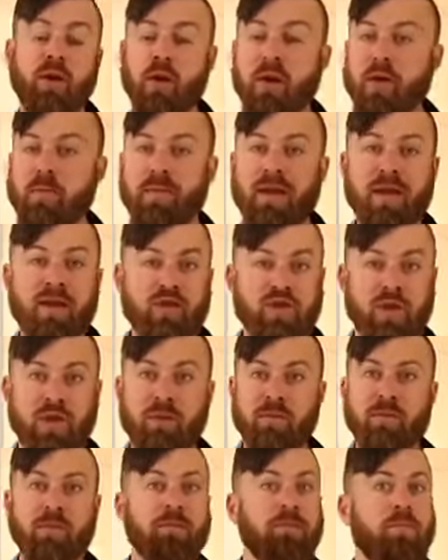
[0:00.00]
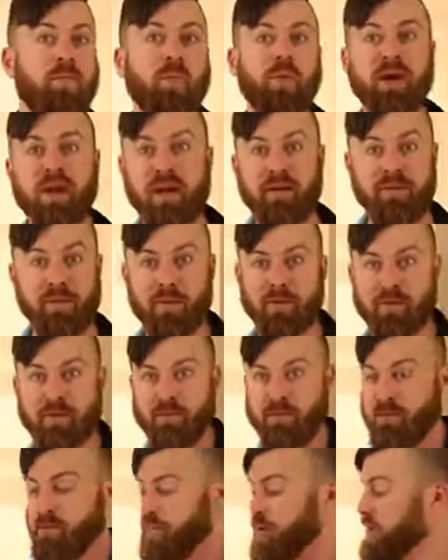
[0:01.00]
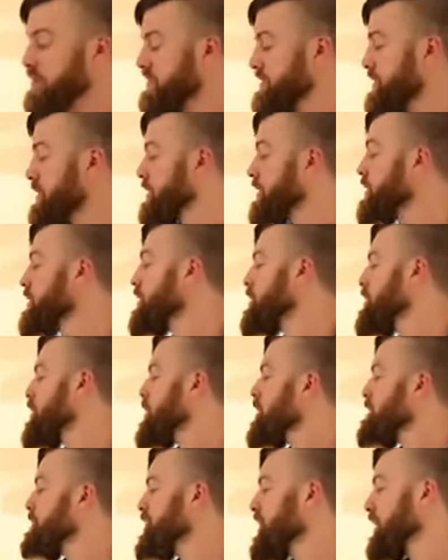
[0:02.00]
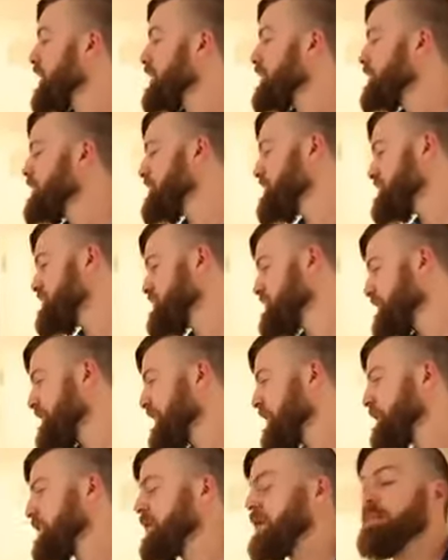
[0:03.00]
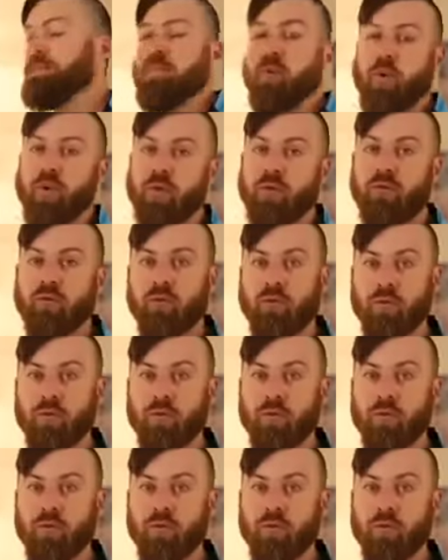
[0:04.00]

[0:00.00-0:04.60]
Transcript: automation whatever person. But this is a very important